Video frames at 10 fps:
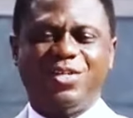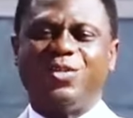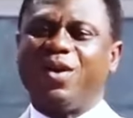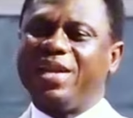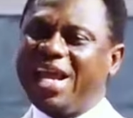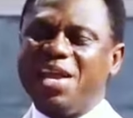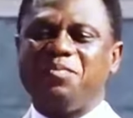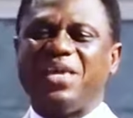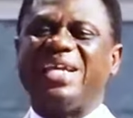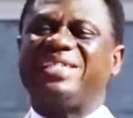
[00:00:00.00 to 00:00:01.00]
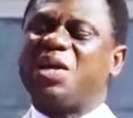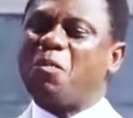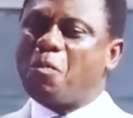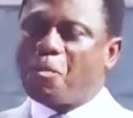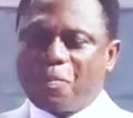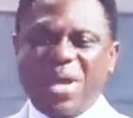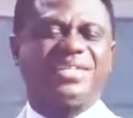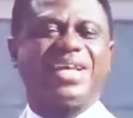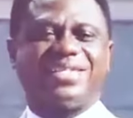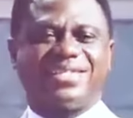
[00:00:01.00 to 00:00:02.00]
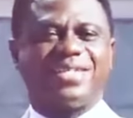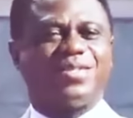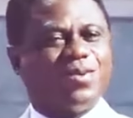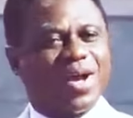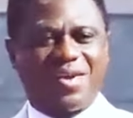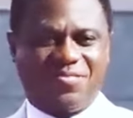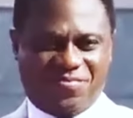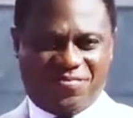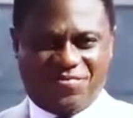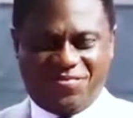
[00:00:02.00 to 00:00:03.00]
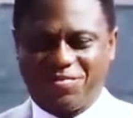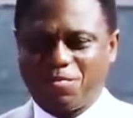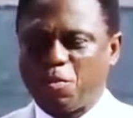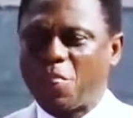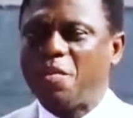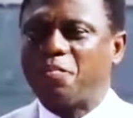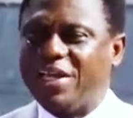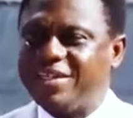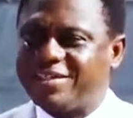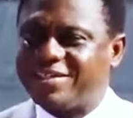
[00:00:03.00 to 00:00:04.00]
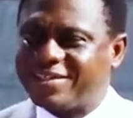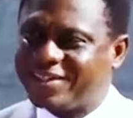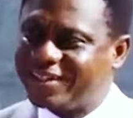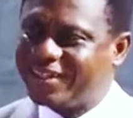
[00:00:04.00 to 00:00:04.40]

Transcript: Your name is the best asset you have. Please,